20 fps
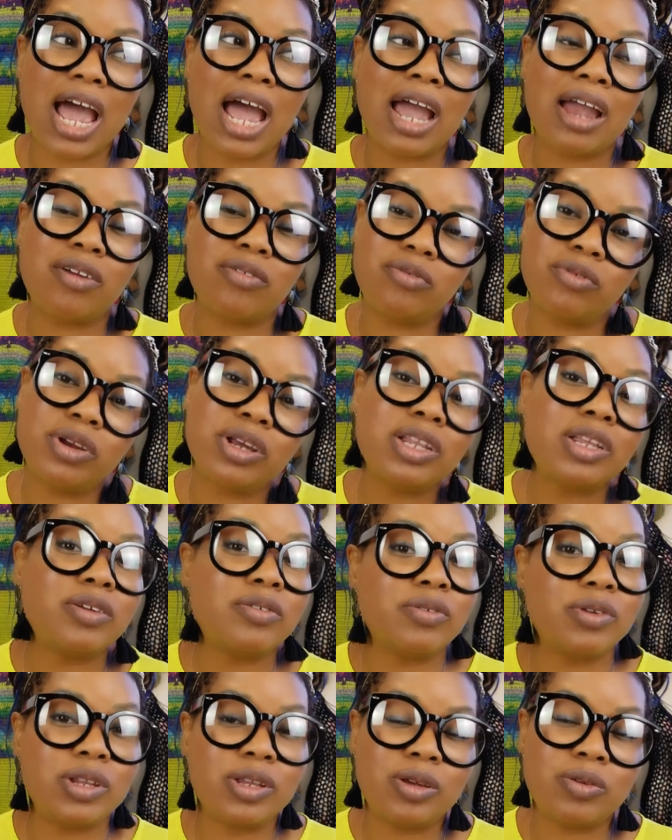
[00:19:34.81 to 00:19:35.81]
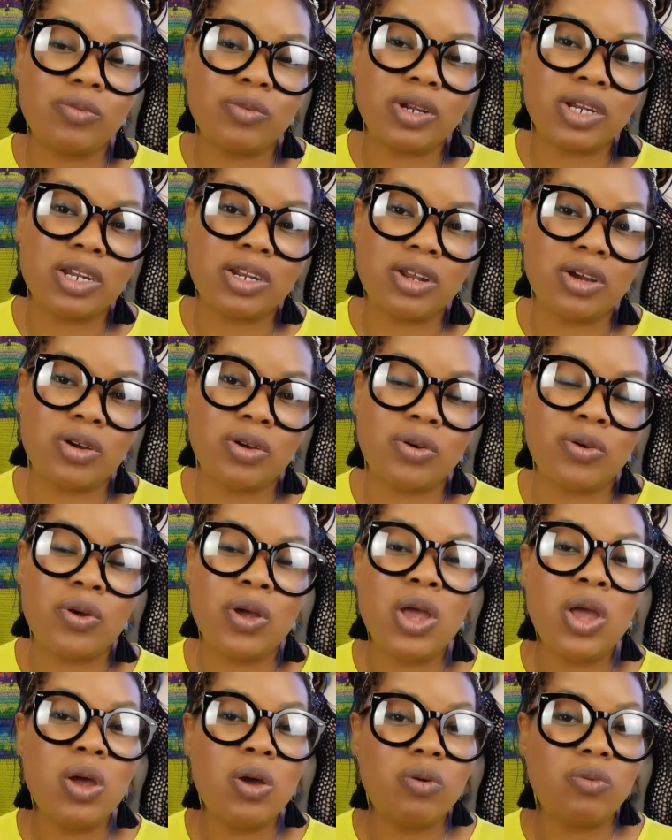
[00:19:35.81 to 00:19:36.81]
I really want to know
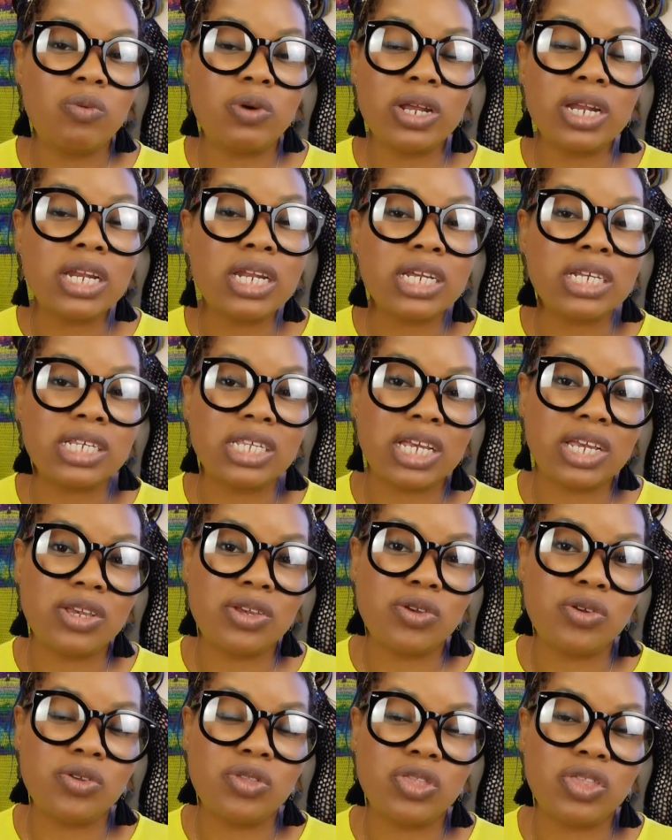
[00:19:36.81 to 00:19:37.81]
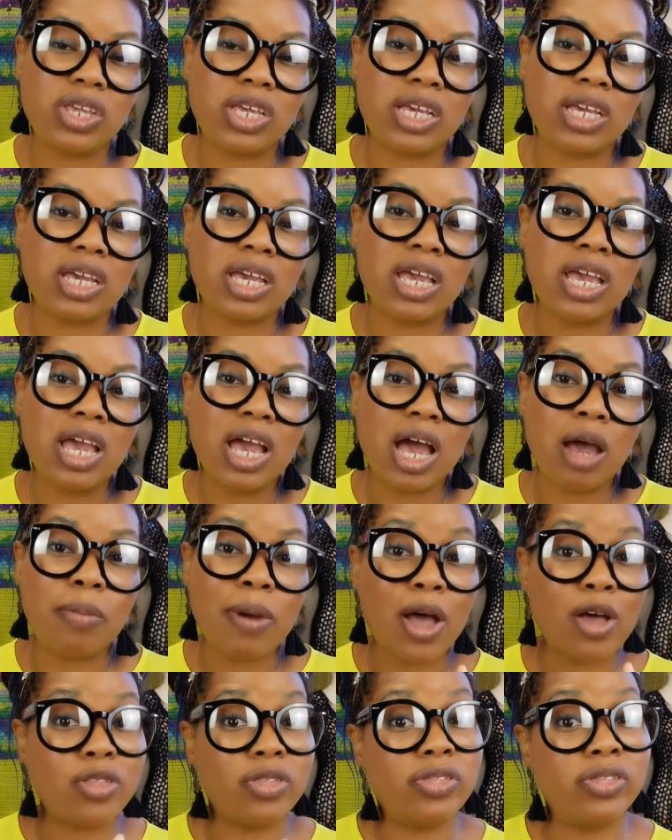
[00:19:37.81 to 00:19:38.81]
what it is that you think
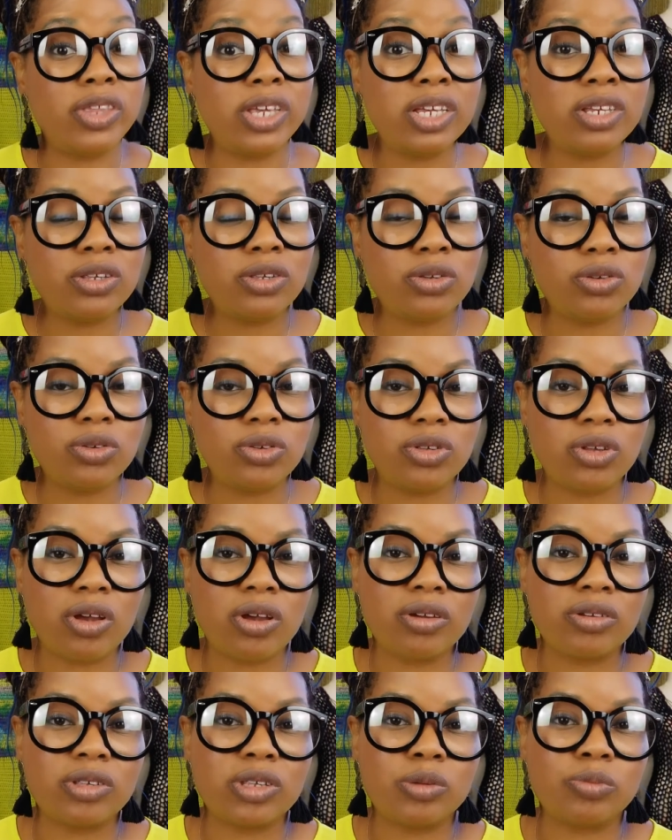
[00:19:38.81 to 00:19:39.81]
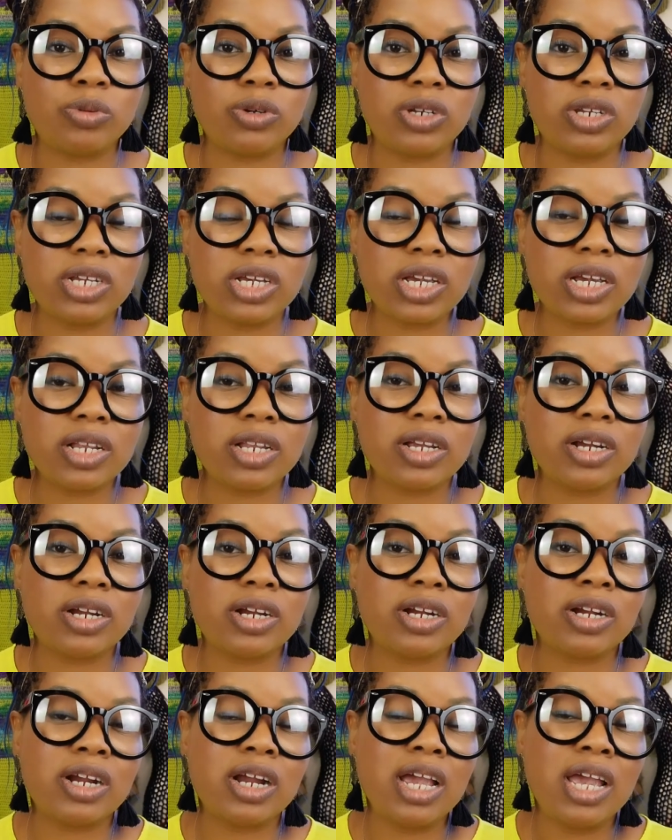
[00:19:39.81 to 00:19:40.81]
about these two songs in
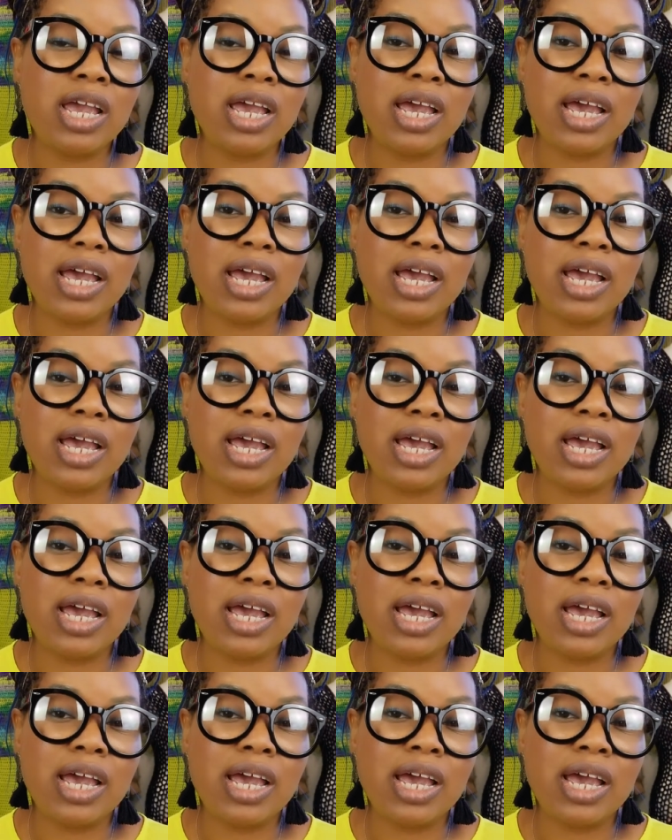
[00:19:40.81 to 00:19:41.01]
particular.